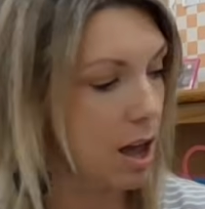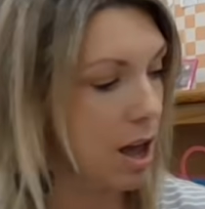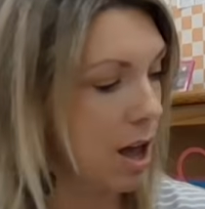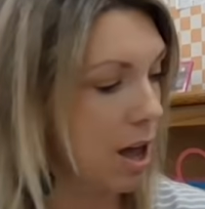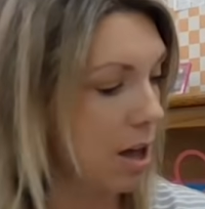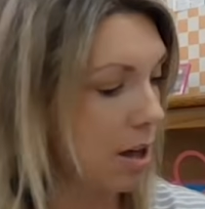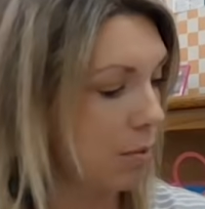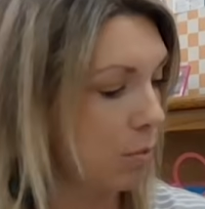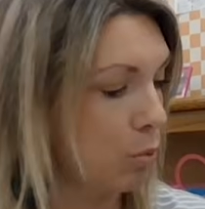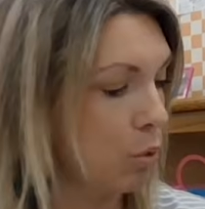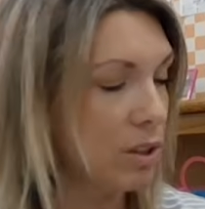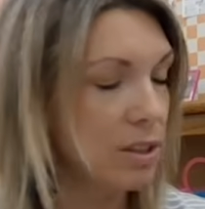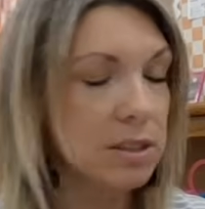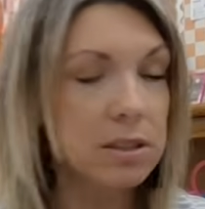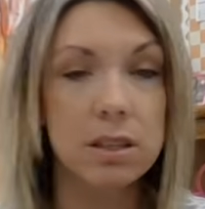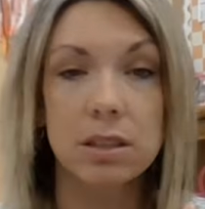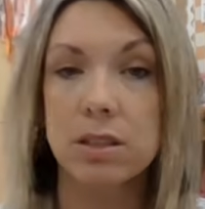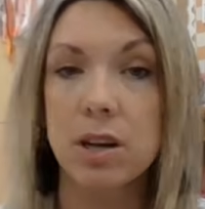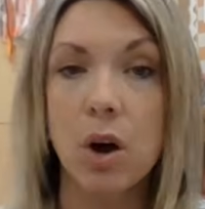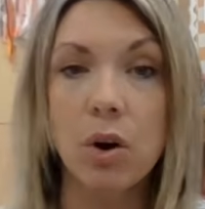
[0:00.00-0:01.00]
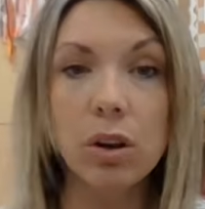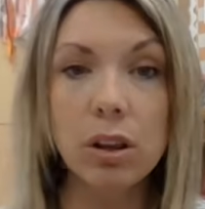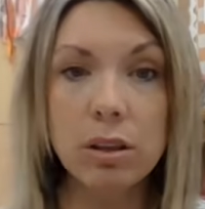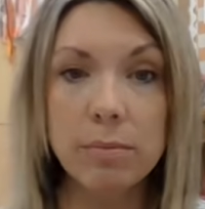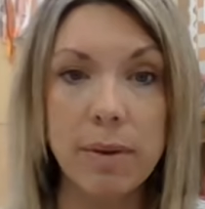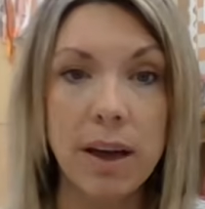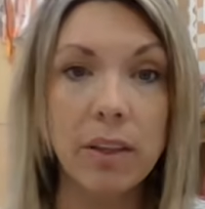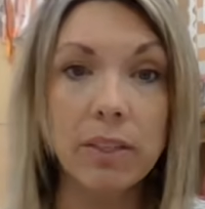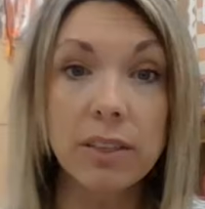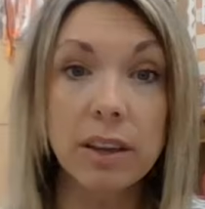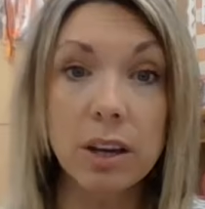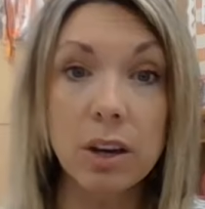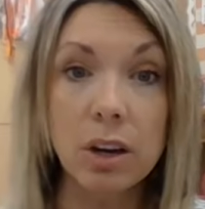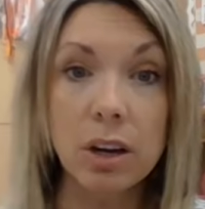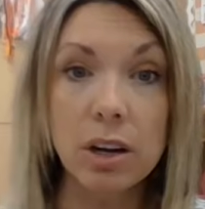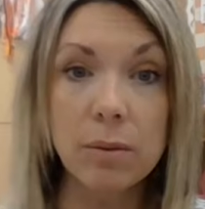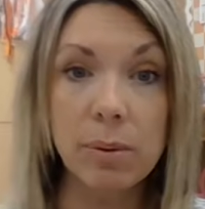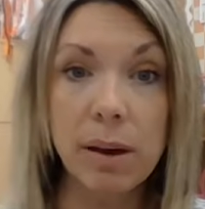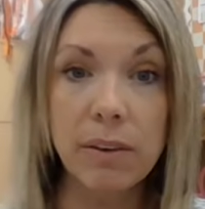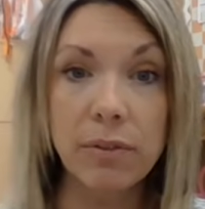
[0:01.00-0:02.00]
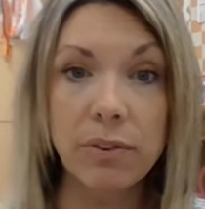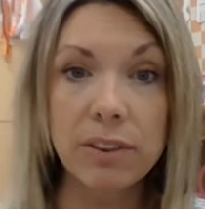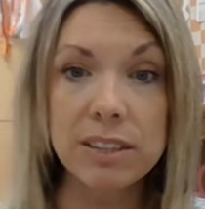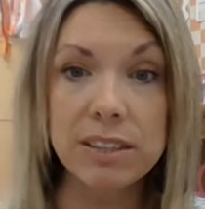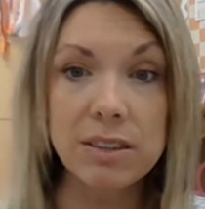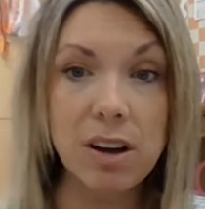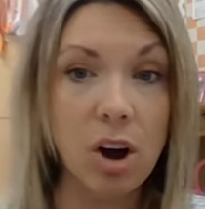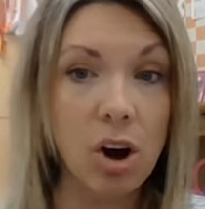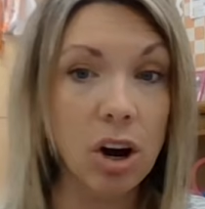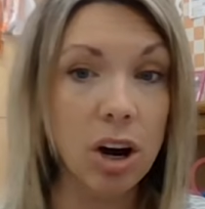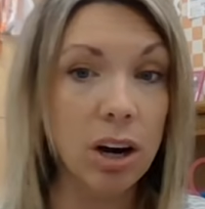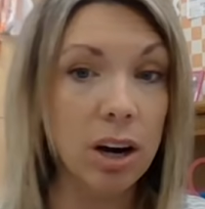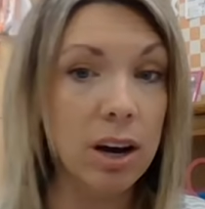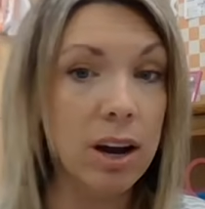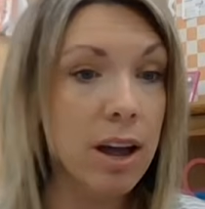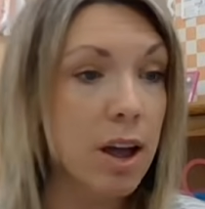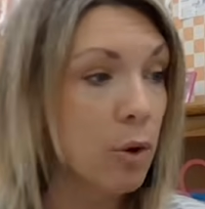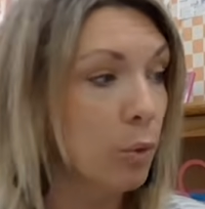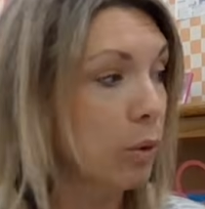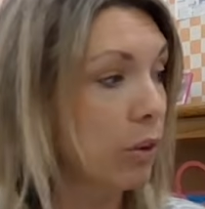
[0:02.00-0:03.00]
what's the total amount that you're going to pay for this car